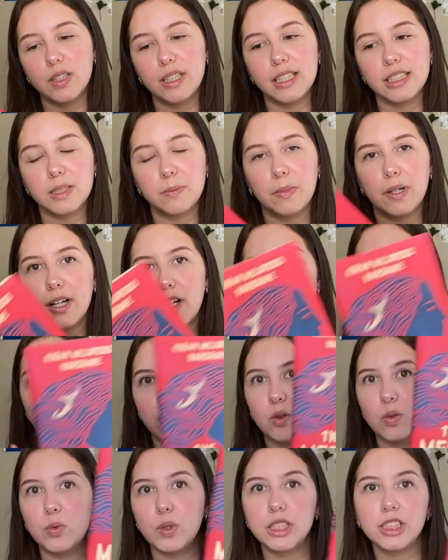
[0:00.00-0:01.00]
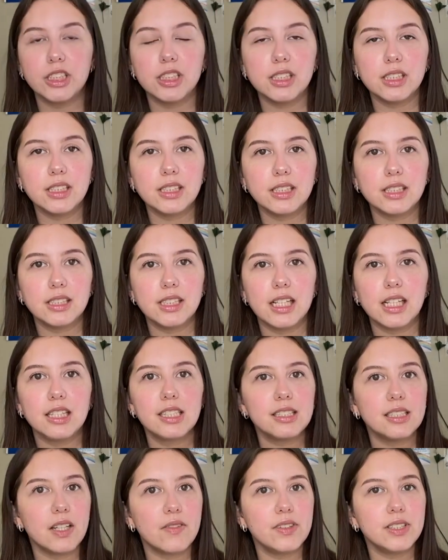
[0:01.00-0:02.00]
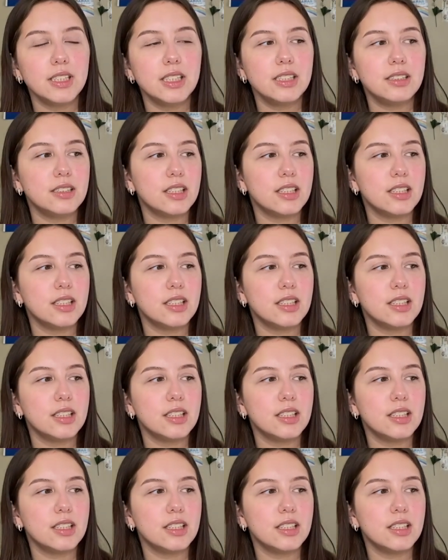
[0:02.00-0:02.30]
It's about witches set in the 17th